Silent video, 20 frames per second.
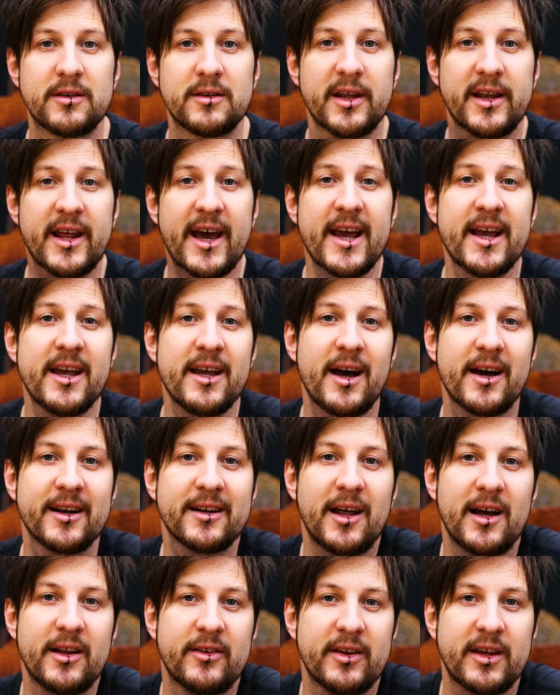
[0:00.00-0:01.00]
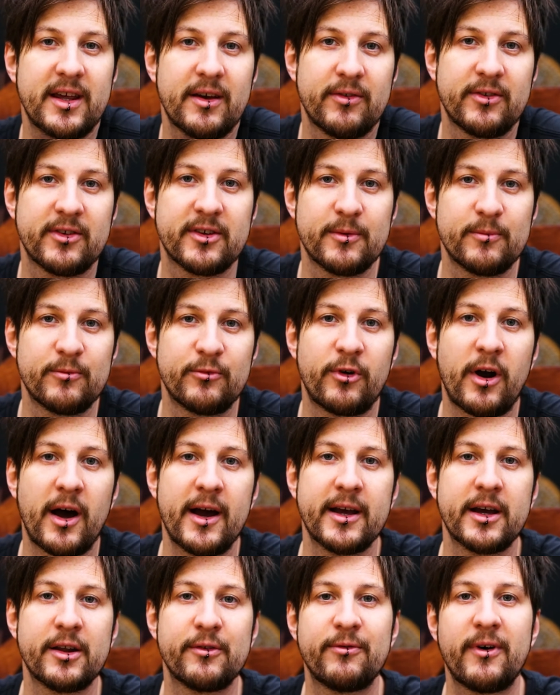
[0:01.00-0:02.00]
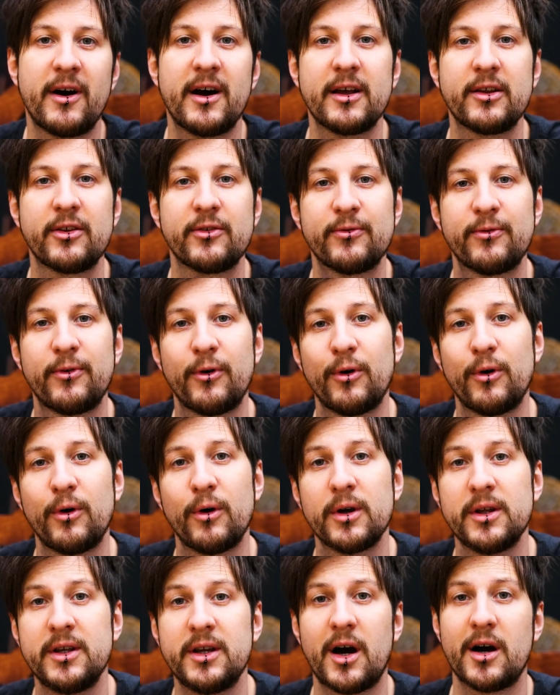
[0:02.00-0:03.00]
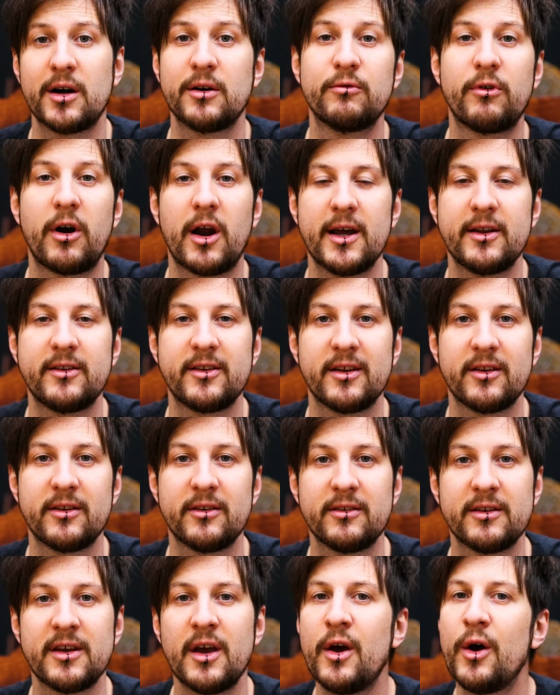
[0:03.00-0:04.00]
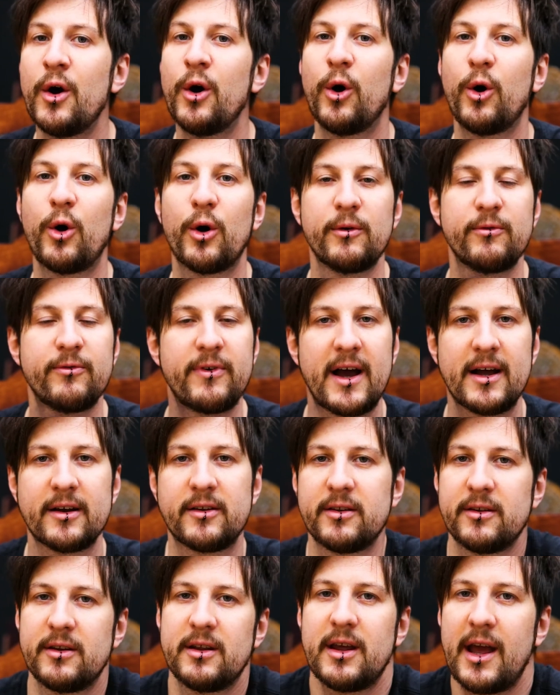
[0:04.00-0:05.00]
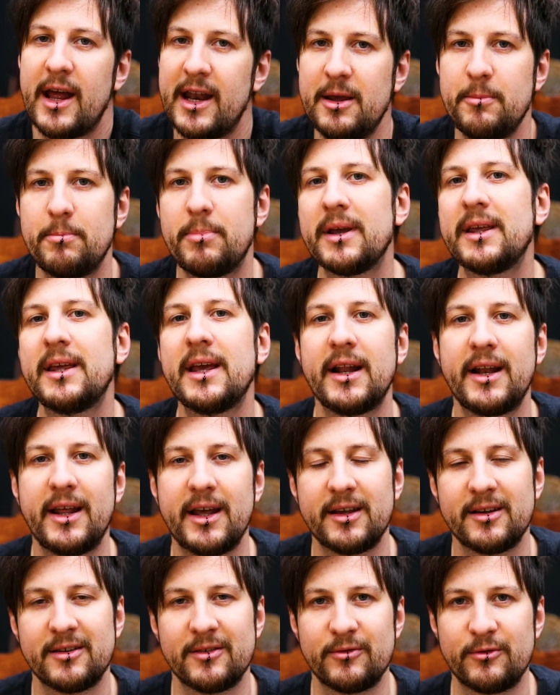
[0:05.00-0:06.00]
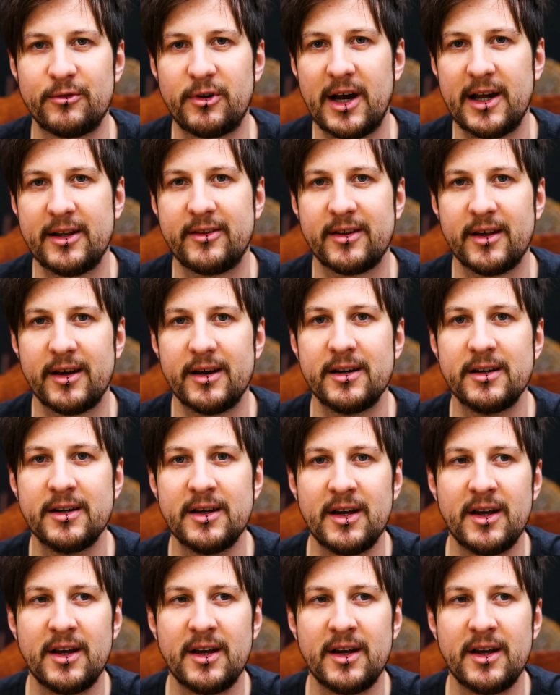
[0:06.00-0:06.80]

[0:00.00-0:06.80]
Today I'd like to give some writing advice for young writers, or in fact any beginning writer.